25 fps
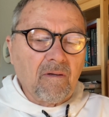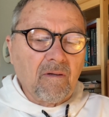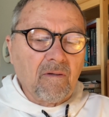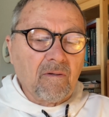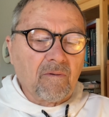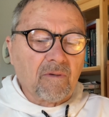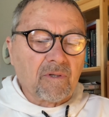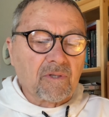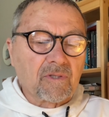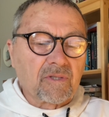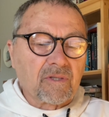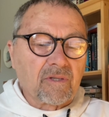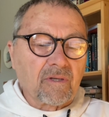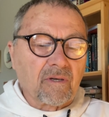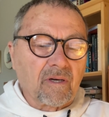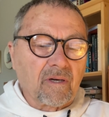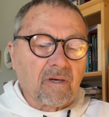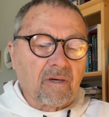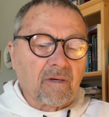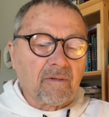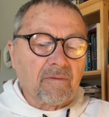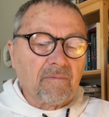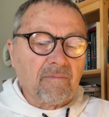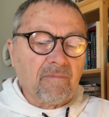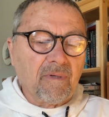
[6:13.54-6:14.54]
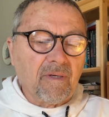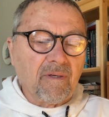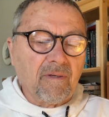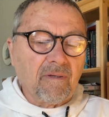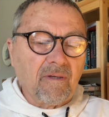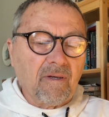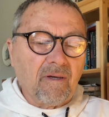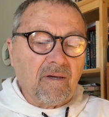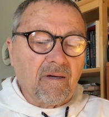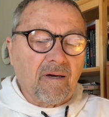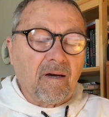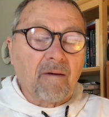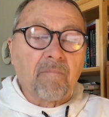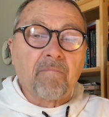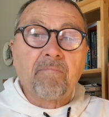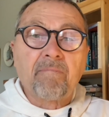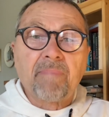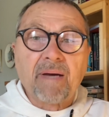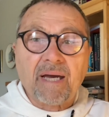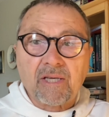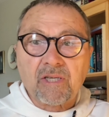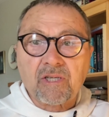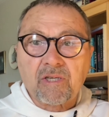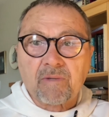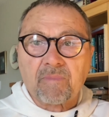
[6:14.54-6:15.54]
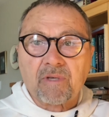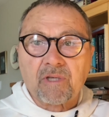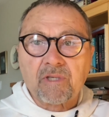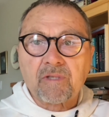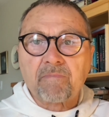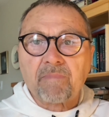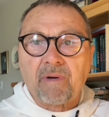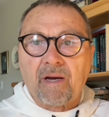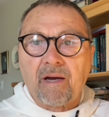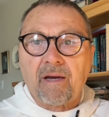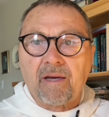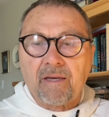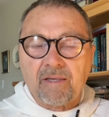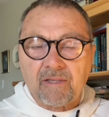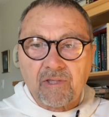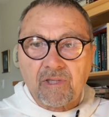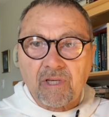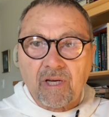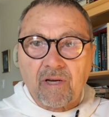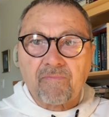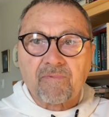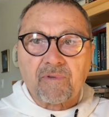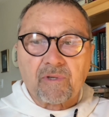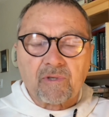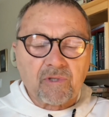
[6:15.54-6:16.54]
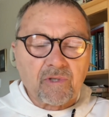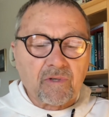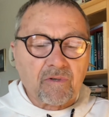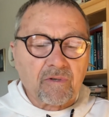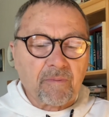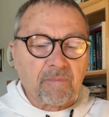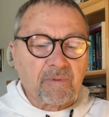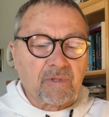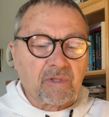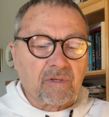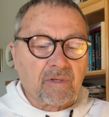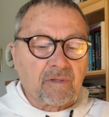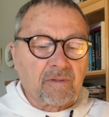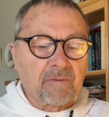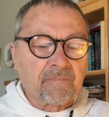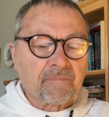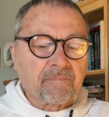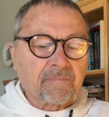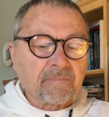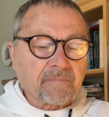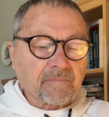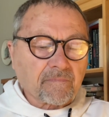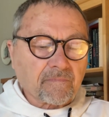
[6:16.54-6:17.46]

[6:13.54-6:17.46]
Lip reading: was a pessimist by self-description,